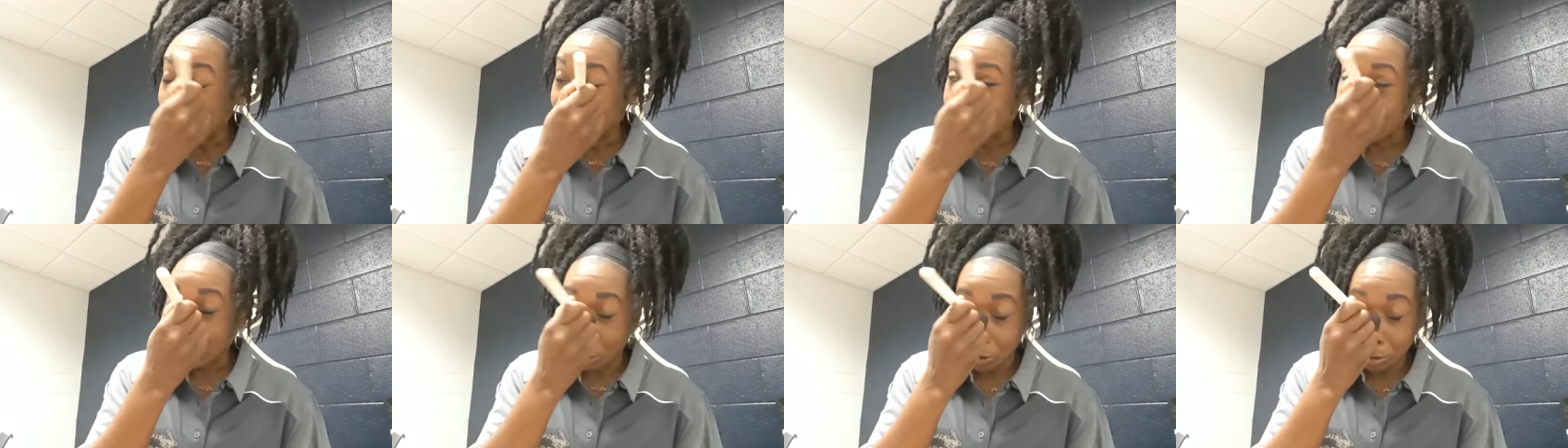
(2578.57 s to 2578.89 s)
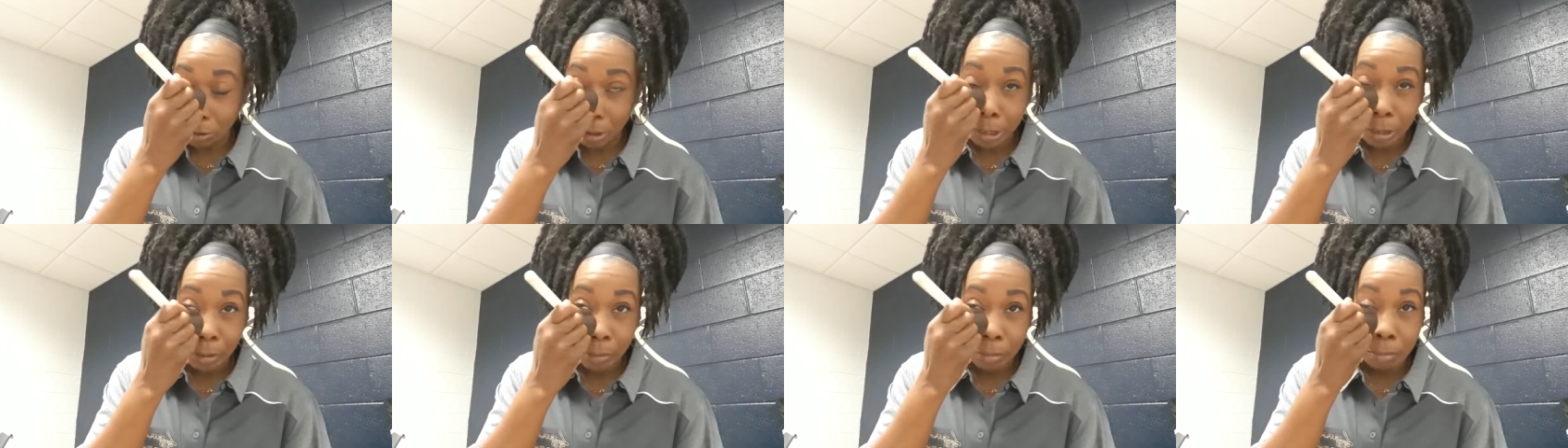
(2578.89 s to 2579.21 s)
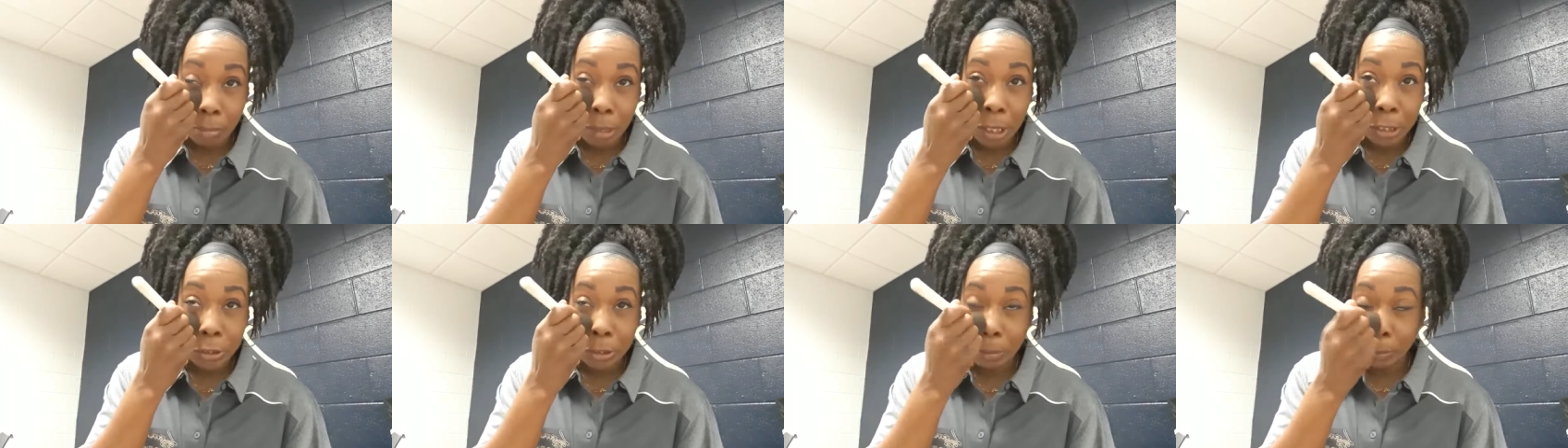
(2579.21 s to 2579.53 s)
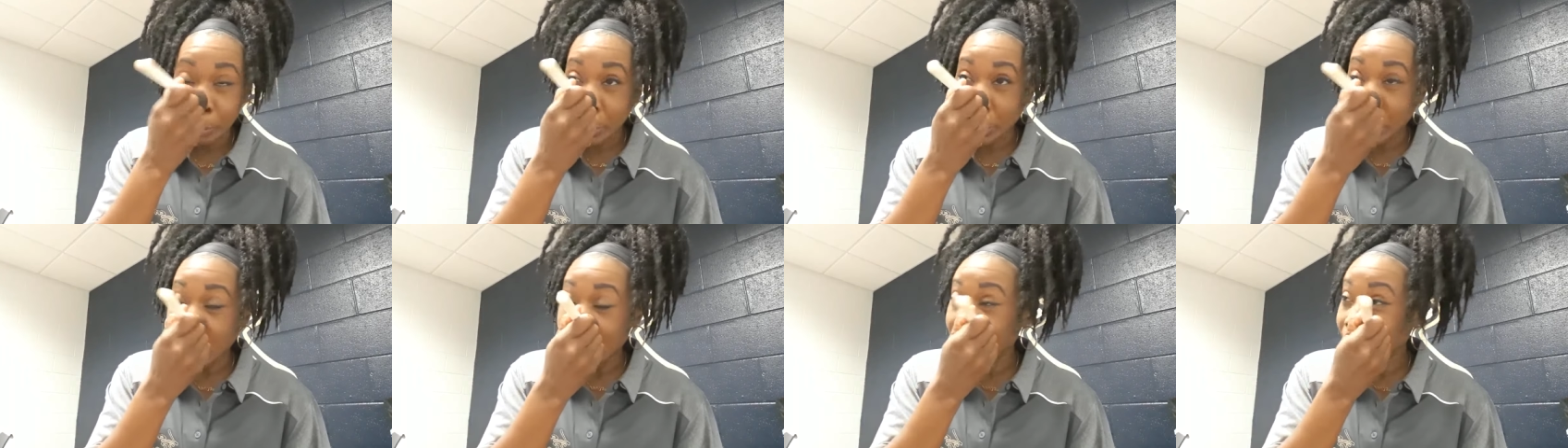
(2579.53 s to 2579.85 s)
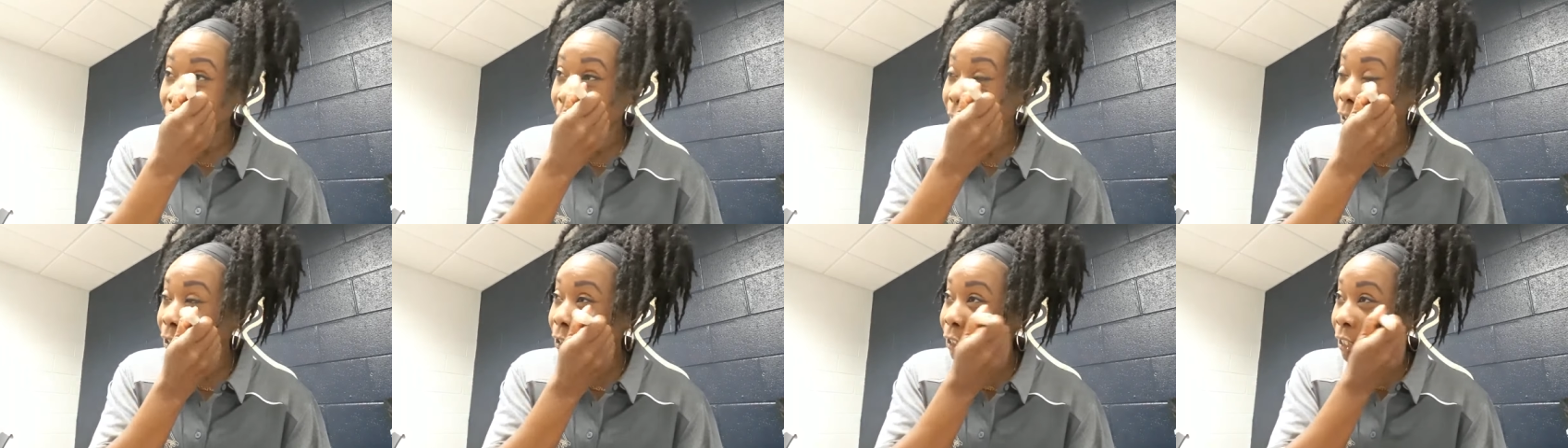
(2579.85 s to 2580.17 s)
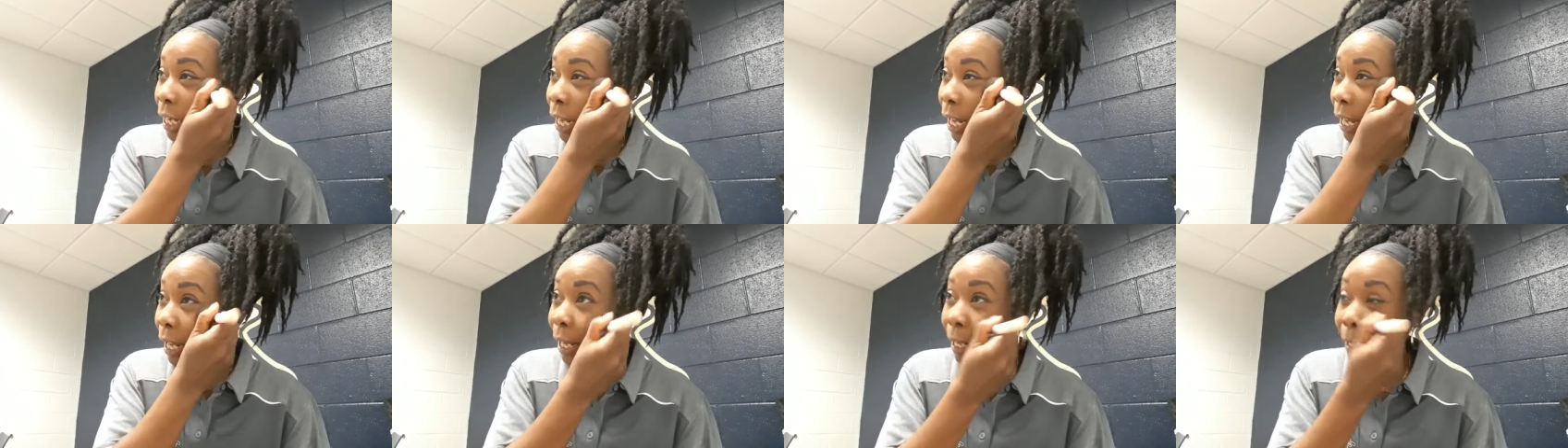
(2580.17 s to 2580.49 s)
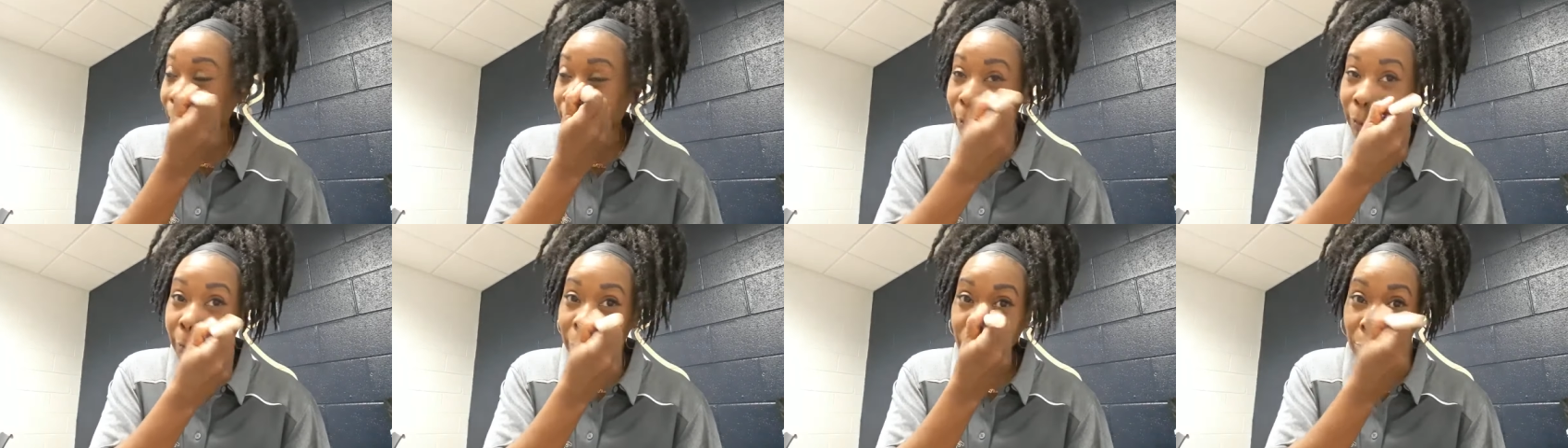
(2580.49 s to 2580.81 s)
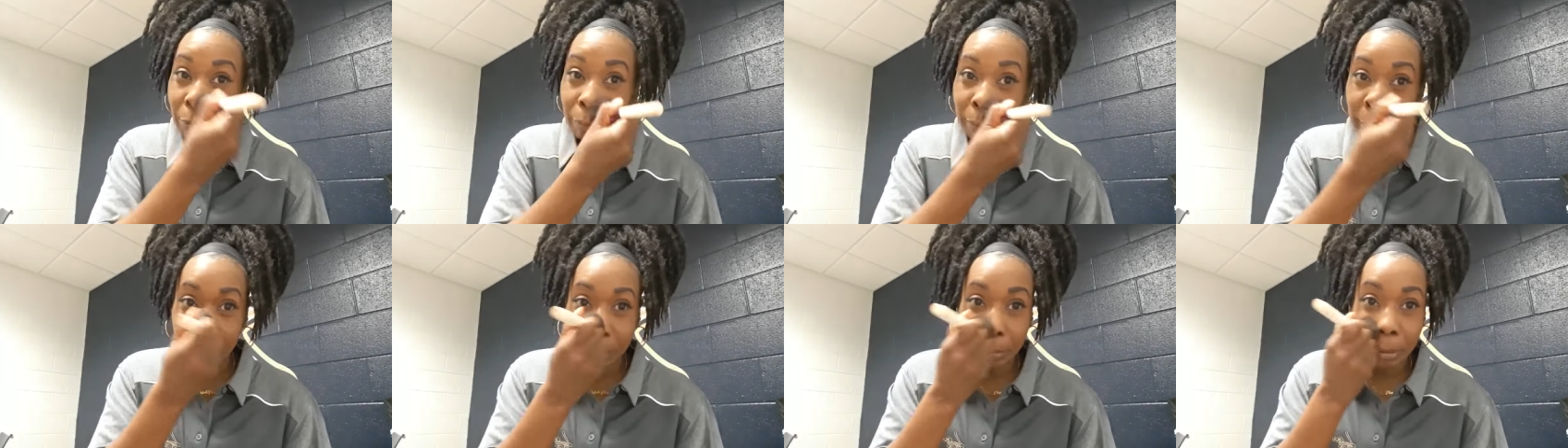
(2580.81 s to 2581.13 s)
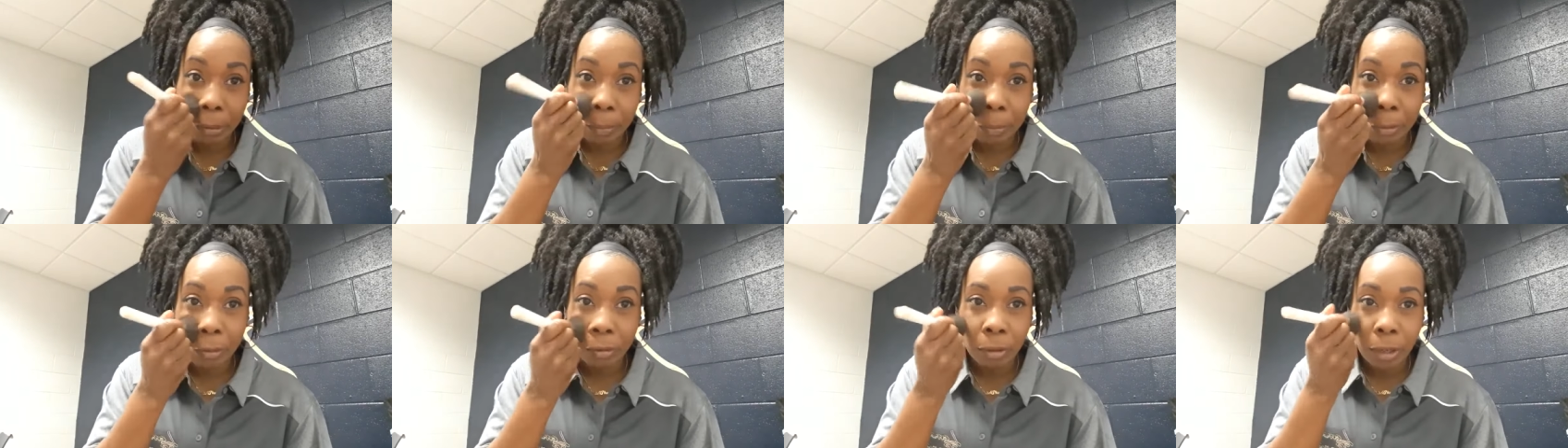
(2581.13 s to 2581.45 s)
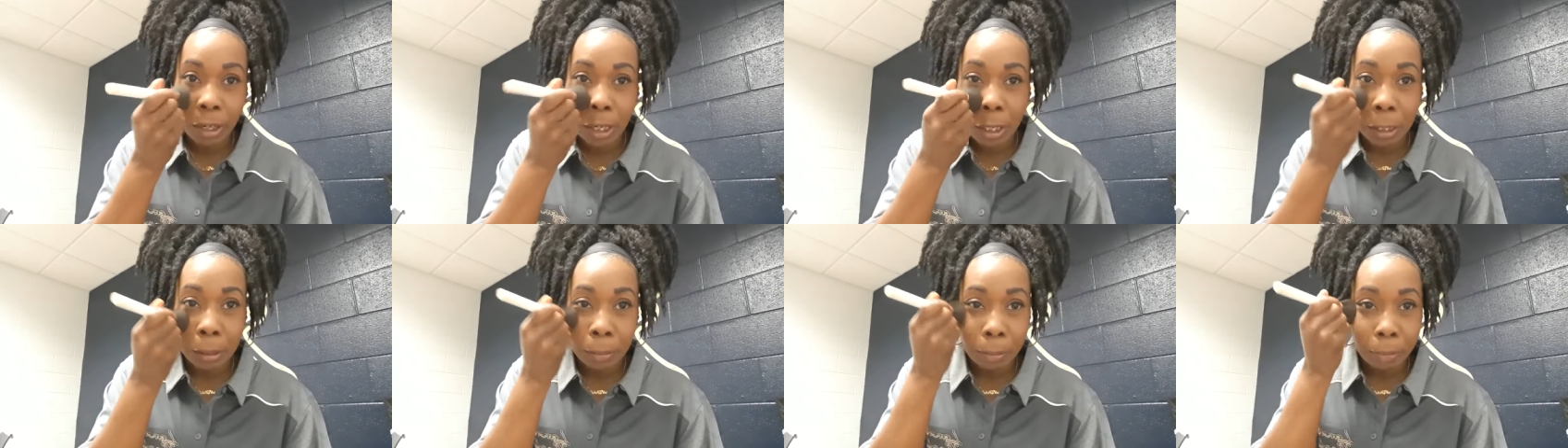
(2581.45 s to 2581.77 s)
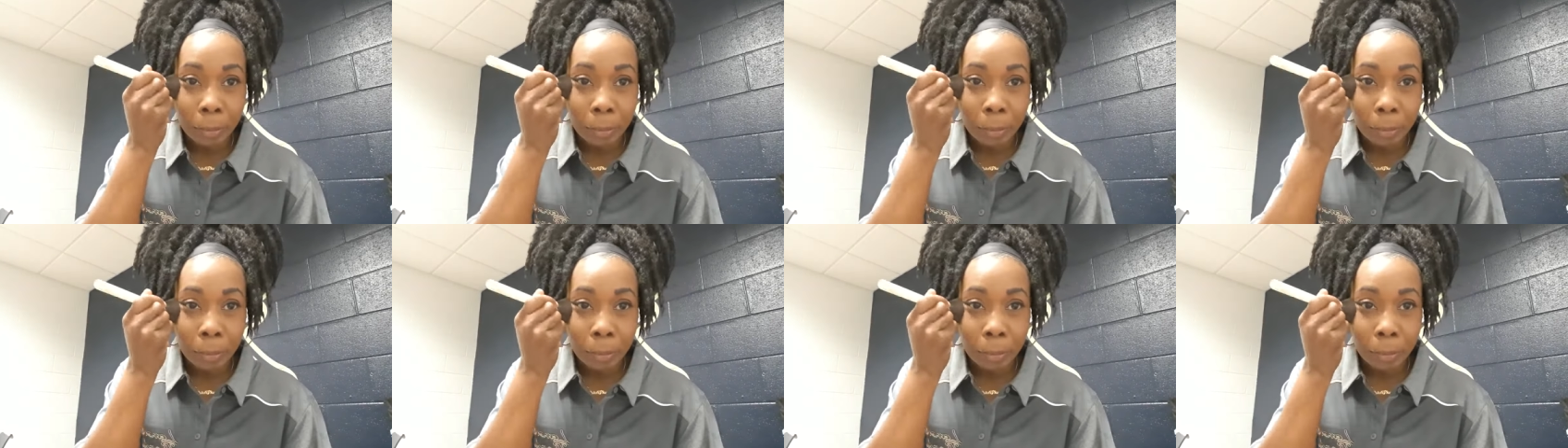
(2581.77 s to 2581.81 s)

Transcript: The only marching band competition I can remember um,